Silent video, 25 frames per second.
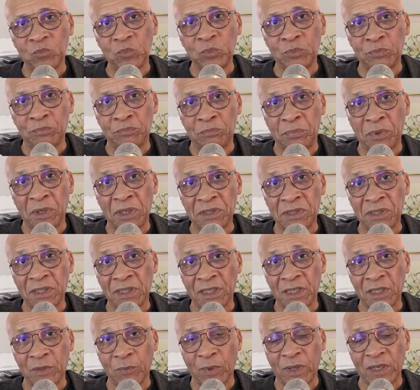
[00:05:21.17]

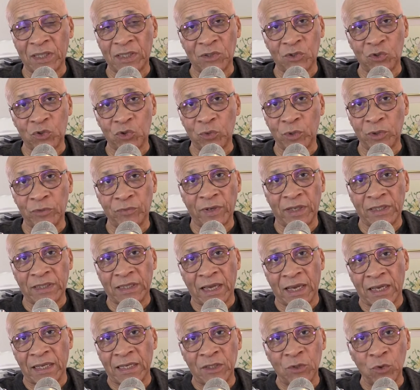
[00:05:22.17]
basically what he's doing right now,
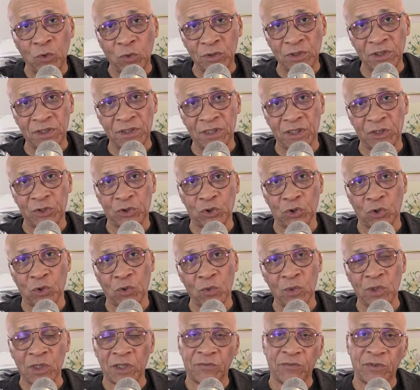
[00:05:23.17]
he knows it's a
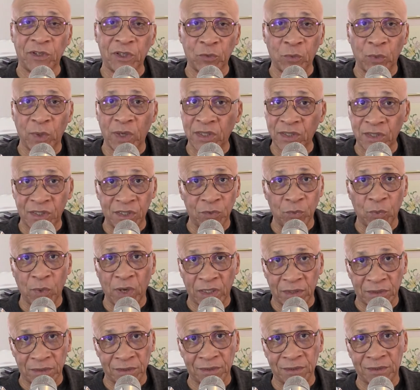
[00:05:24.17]
show. If he wins, he
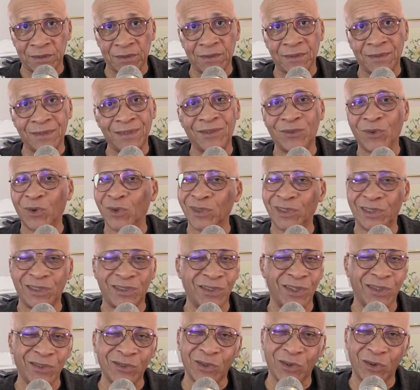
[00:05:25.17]
wins. He knows he's
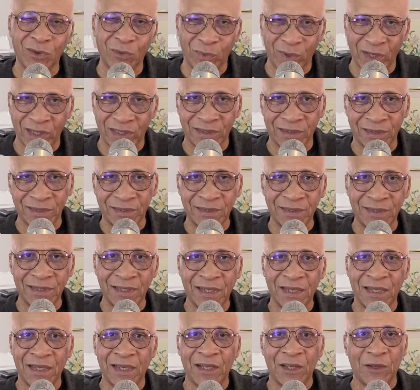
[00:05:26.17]
not going to win,
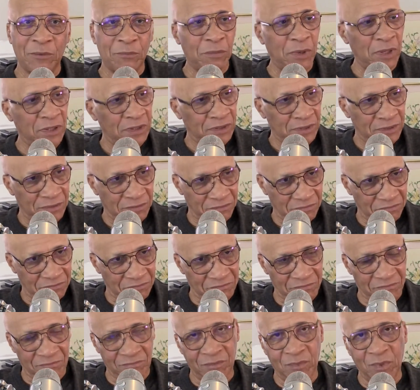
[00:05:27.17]
but
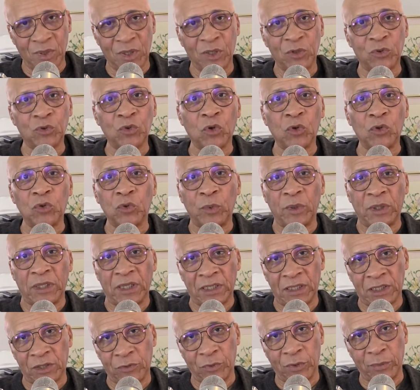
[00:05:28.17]
he's going to do it
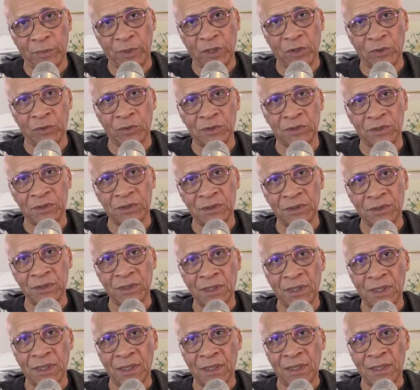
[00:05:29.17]
anyway because
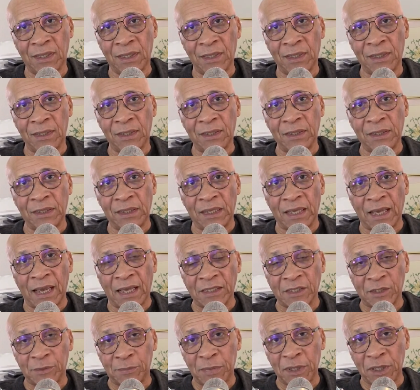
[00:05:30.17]
he
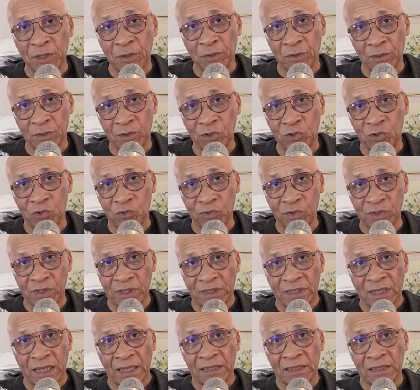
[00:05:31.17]
has bigger issues than
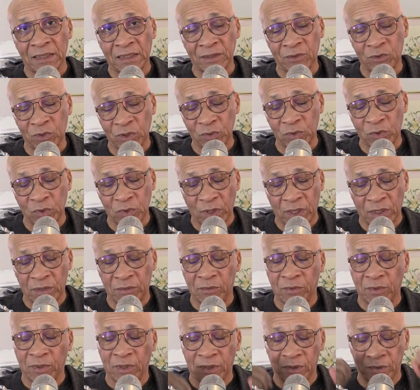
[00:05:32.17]
that. And
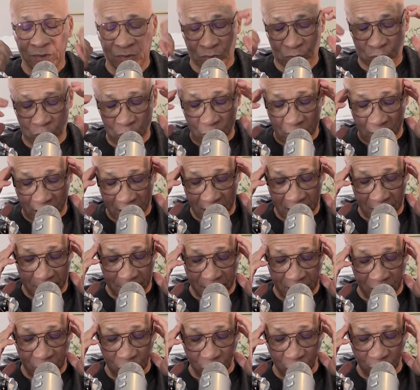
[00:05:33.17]
to him,
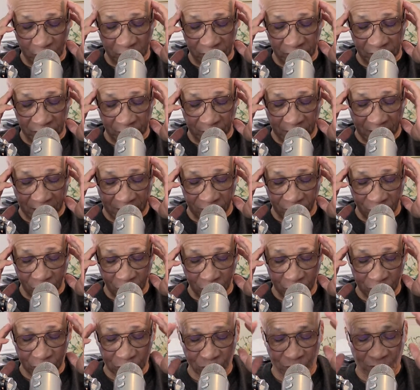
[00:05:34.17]
intuitively, when I
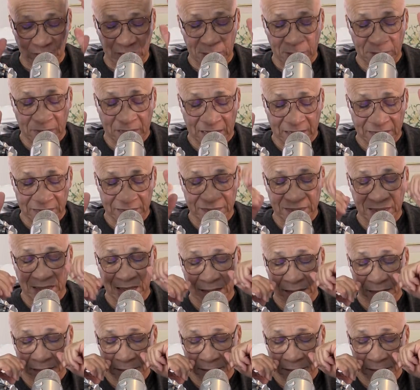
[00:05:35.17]
focused on him last night,